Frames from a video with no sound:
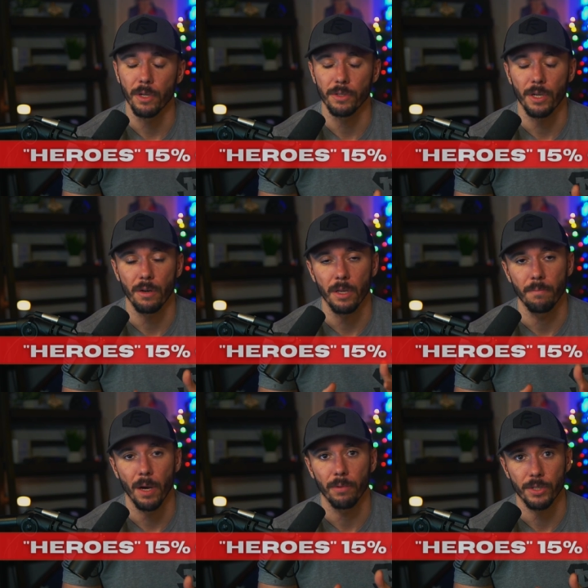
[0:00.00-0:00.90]
military,
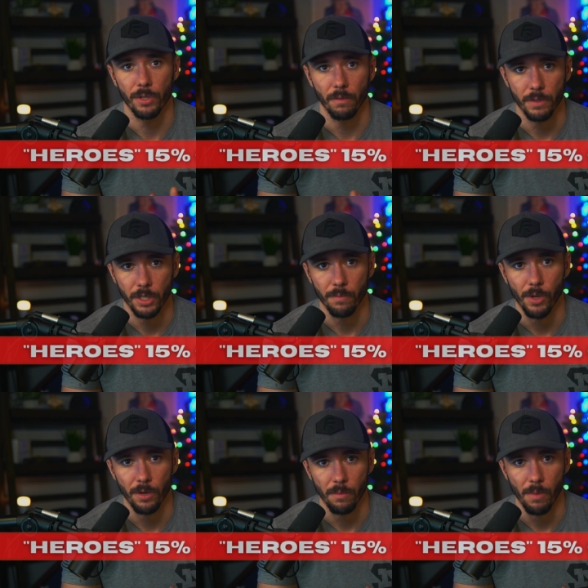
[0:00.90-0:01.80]
and public service community